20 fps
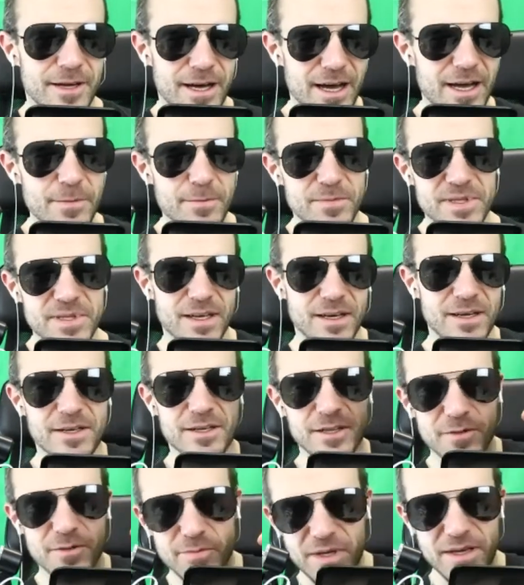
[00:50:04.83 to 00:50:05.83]
hype
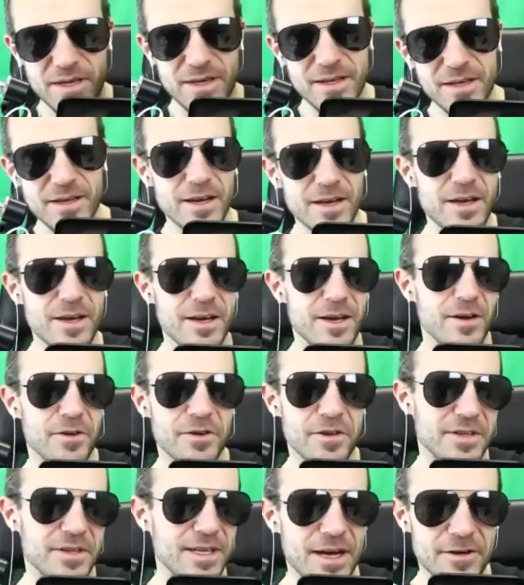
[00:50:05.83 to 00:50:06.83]
cycle being
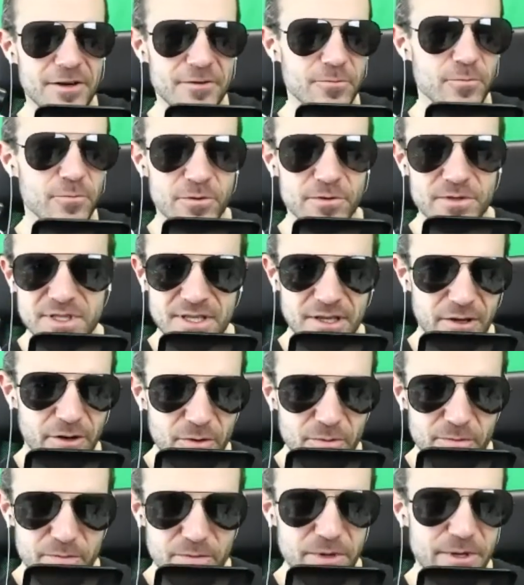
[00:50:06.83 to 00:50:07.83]
on a downward
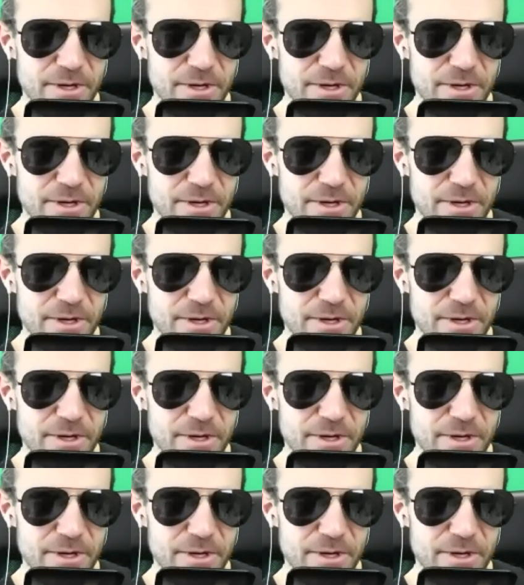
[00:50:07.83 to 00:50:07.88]
slope.